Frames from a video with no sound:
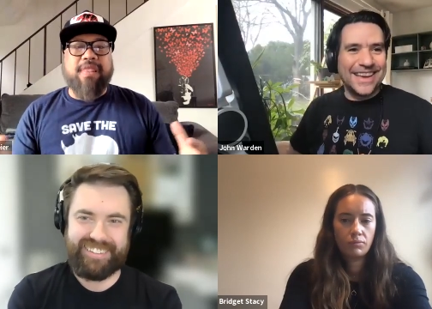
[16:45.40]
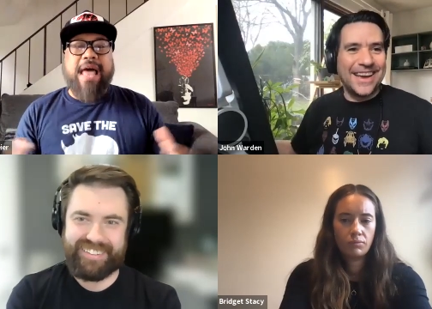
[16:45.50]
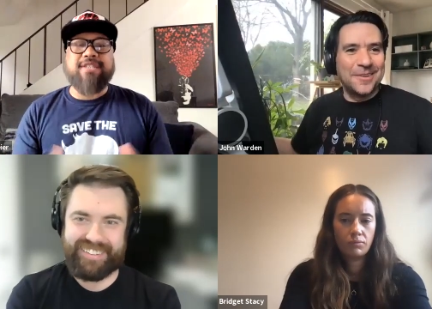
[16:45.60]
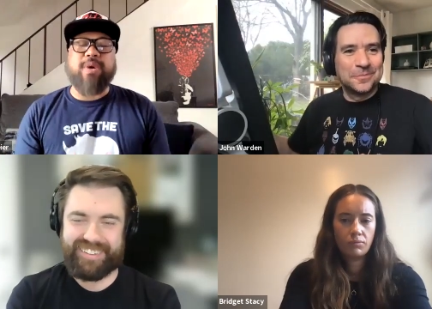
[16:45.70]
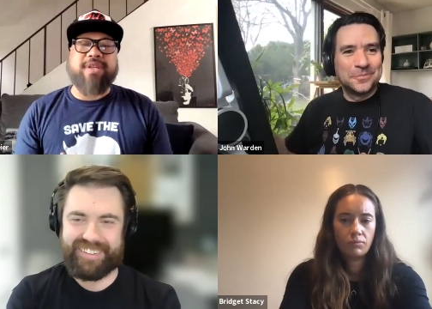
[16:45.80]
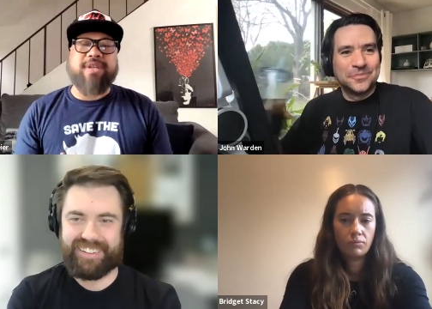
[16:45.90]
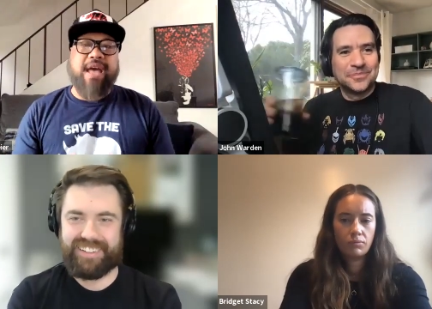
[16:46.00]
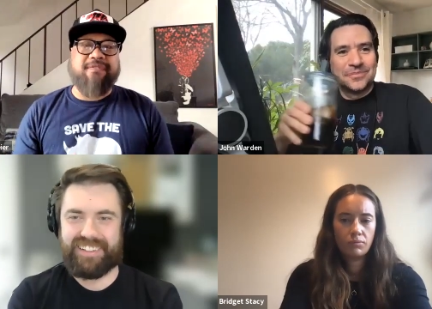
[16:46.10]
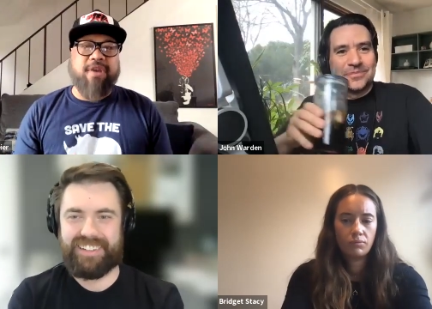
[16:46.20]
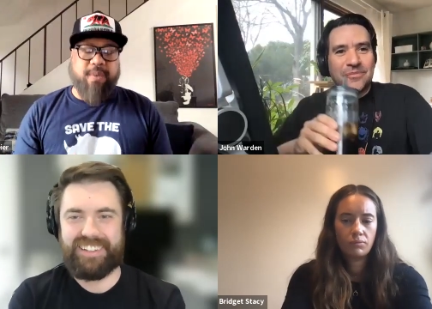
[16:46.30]
Speaker 1: yeah. the last person I
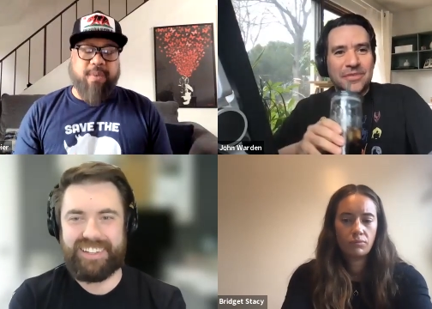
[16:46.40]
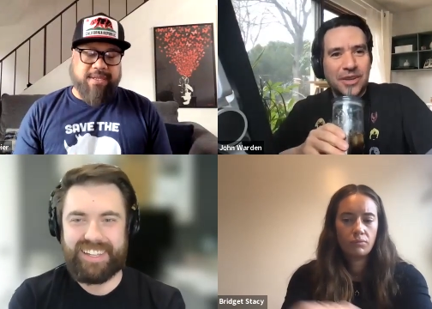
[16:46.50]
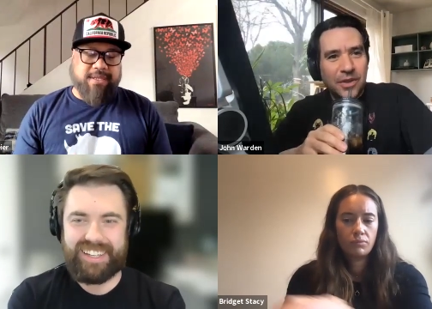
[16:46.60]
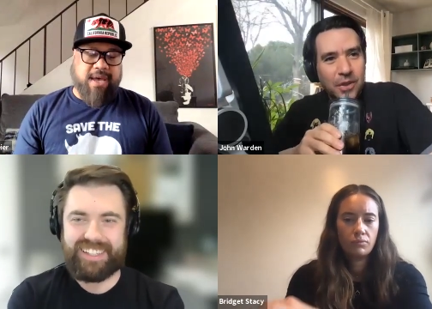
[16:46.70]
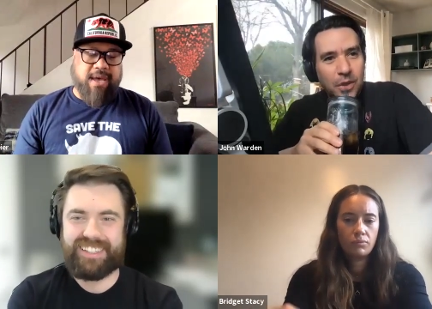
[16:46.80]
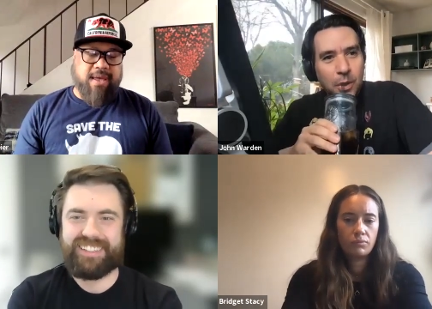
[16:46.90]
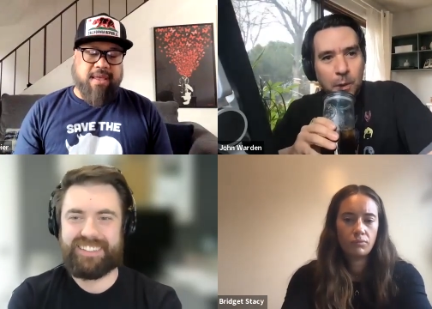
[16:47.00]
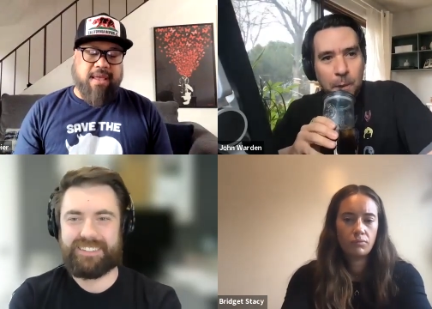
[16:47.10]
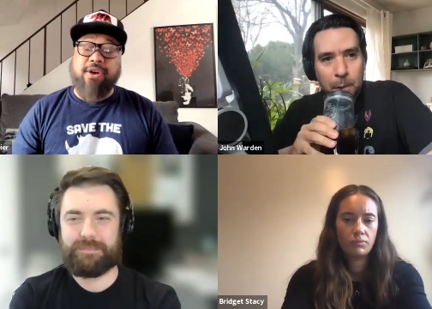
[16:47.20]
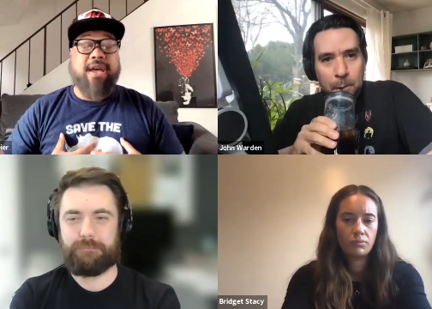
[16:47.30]
have for you is uh,
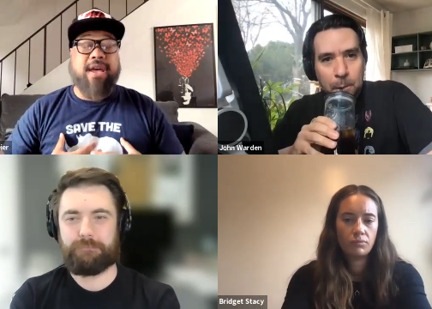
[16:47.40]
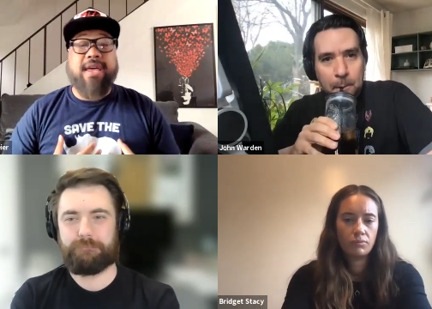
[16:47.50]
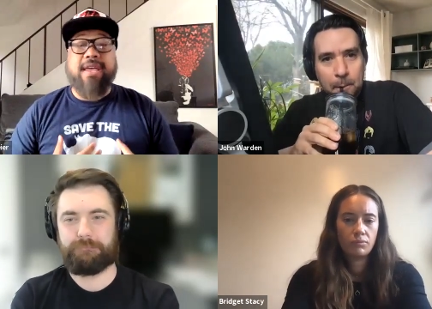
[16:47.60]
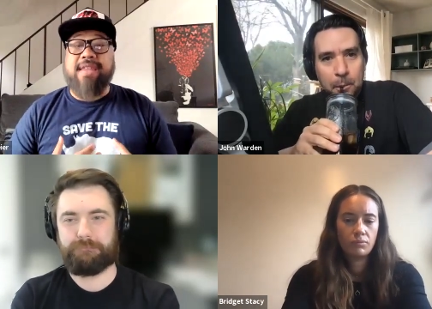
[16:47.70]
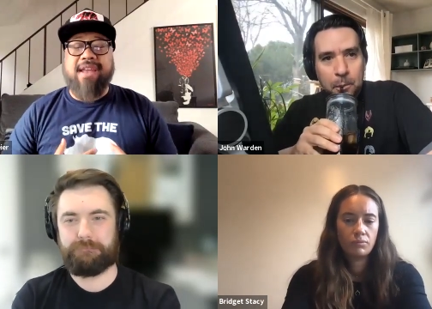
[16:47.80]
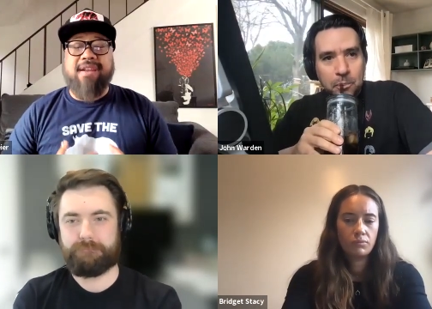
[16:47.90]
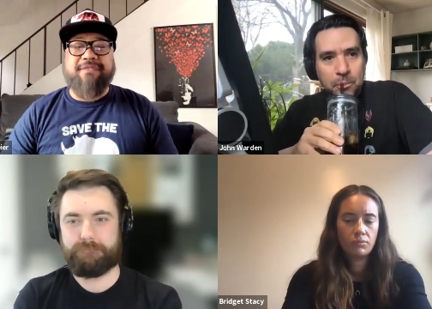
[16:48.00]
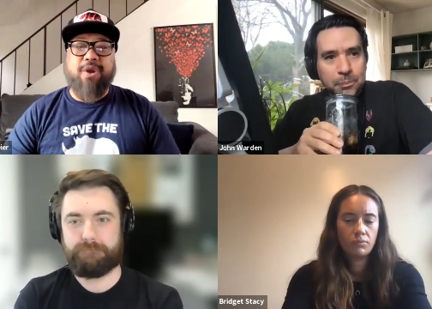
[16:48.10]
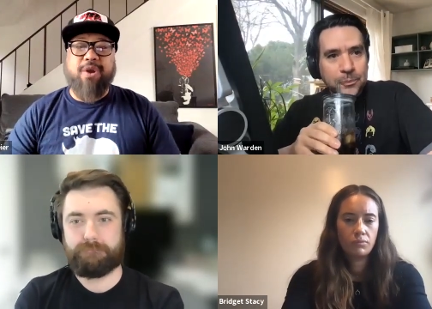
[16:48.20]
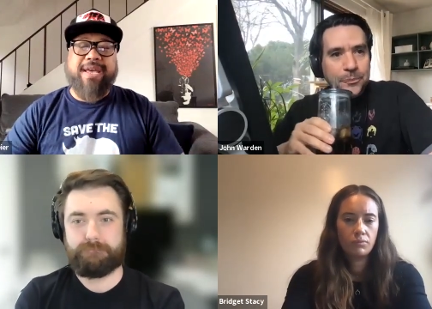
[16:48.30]
look, Dino
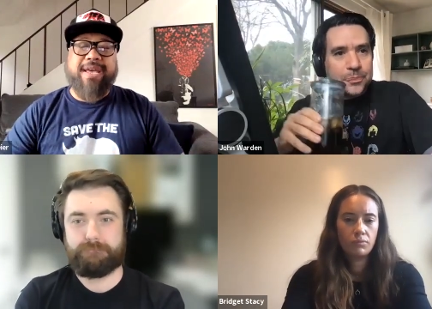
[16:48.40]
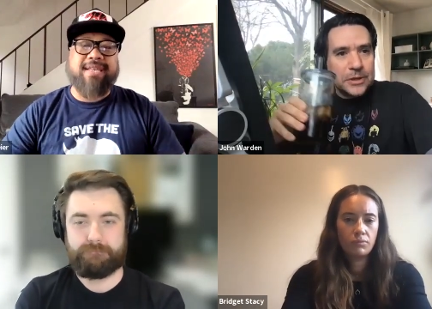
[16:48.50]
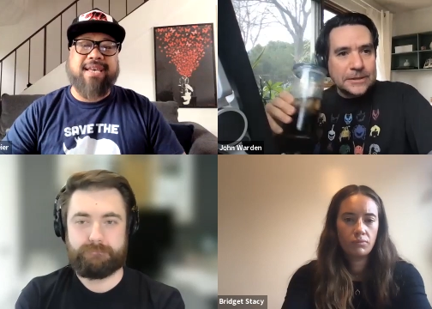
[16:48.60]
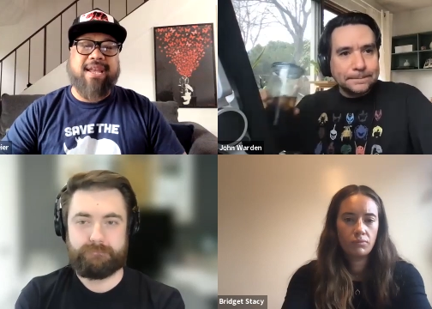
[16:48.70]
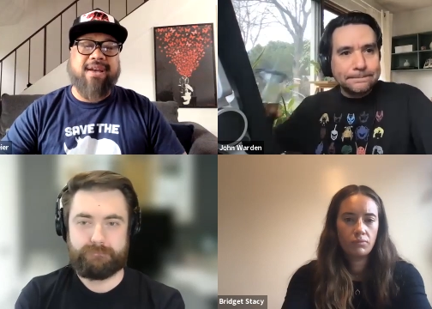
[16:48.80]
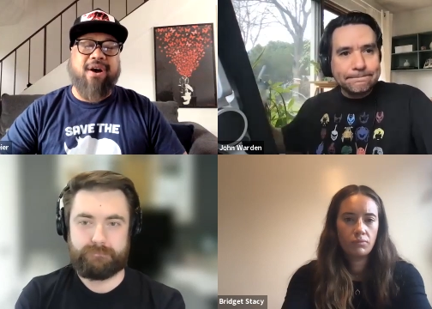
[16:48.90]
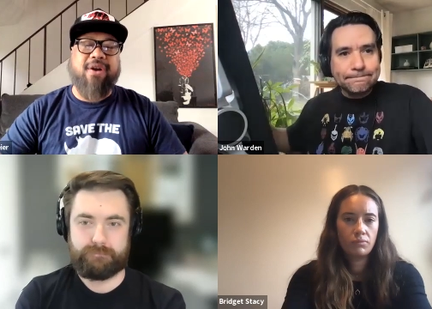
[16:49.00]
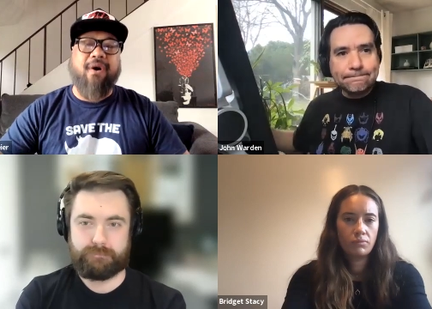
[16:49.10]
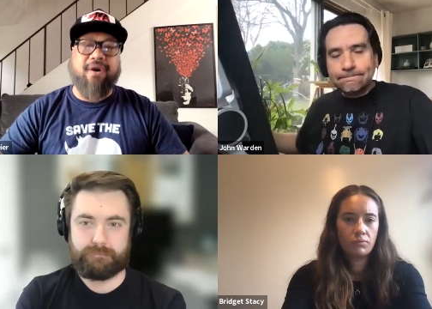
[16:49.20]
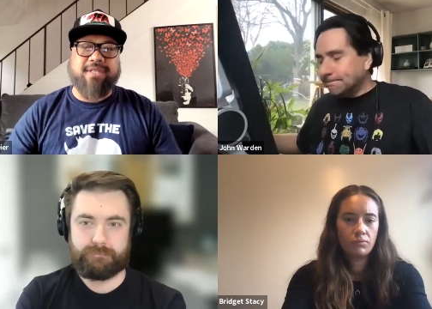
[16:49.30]
Fury is hitting
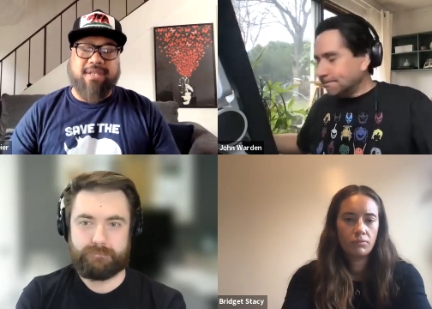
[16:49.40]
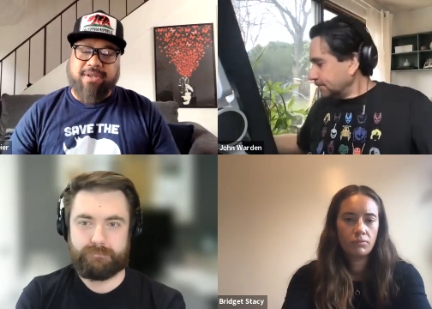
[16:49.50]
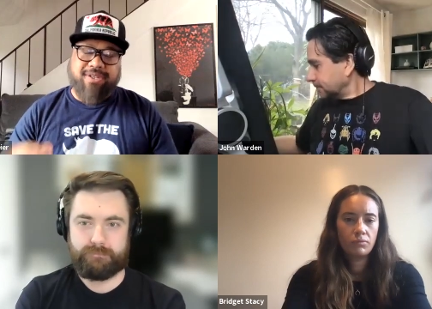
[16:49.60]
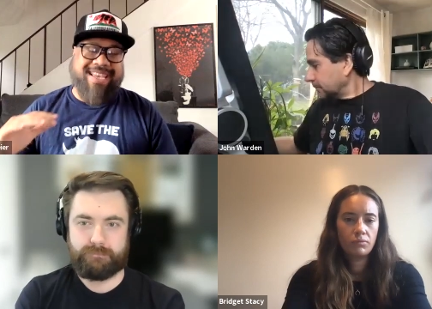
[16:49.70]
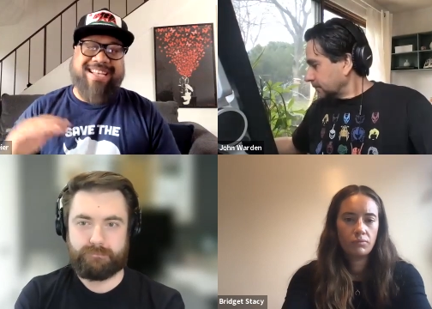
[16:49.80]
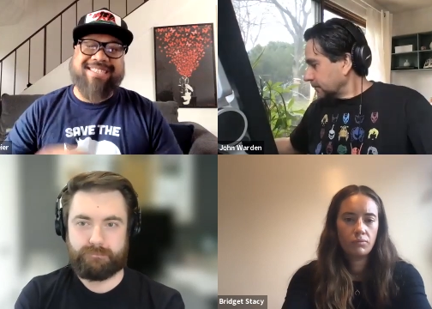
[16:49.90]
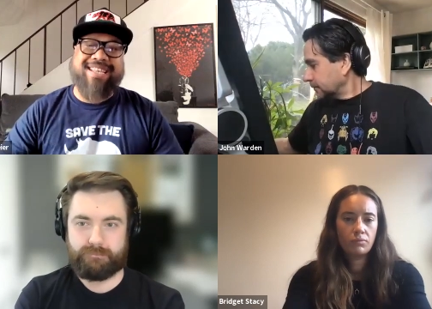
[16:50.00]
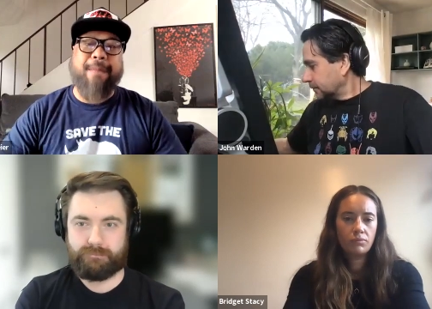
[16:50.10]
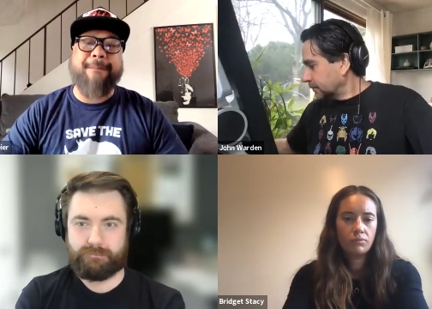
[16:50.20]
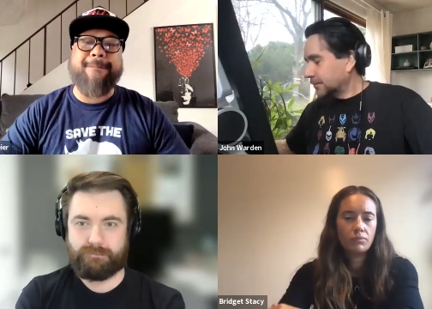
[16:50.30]
on all cylinders. It is
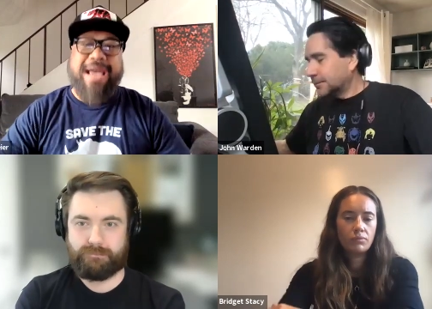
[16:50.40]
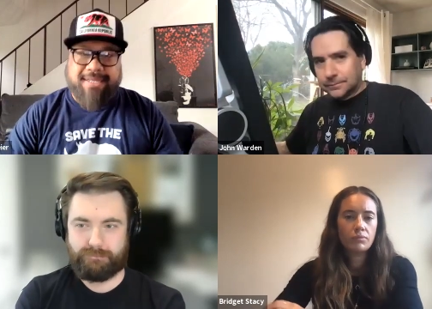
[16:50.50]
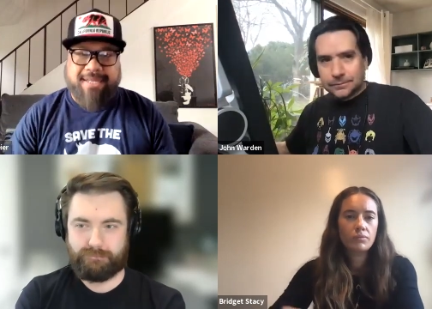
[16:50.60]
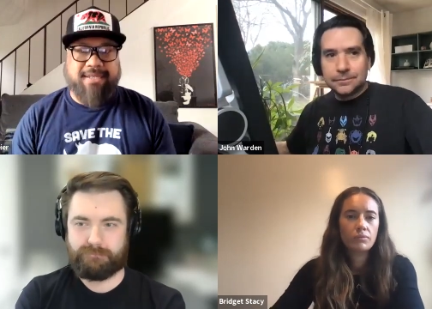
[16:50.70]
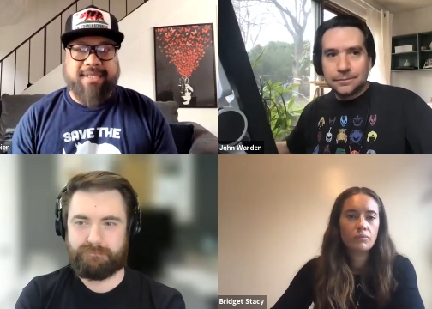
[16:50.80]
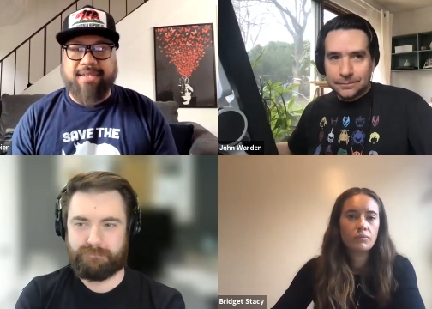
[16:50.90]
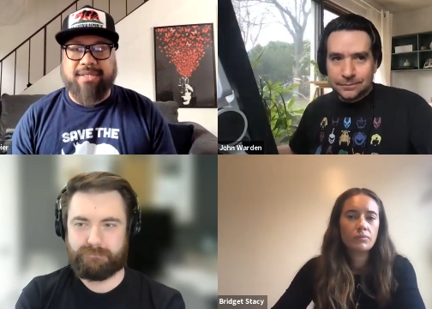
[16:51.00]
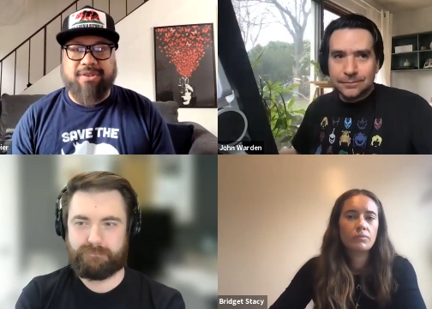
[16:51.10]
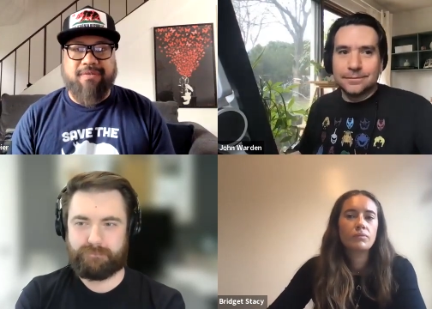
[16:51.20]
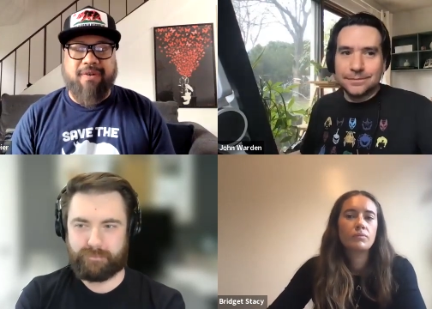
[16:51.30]
an amazing
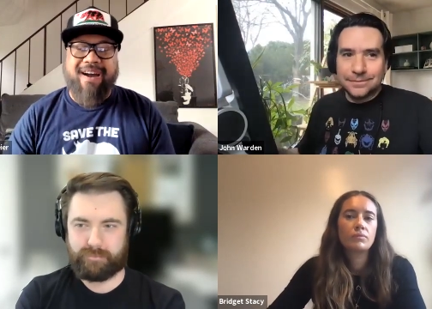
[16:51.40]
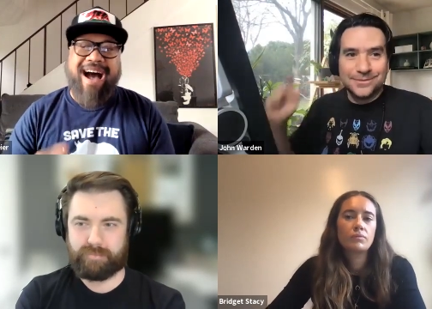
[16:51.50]
season so far.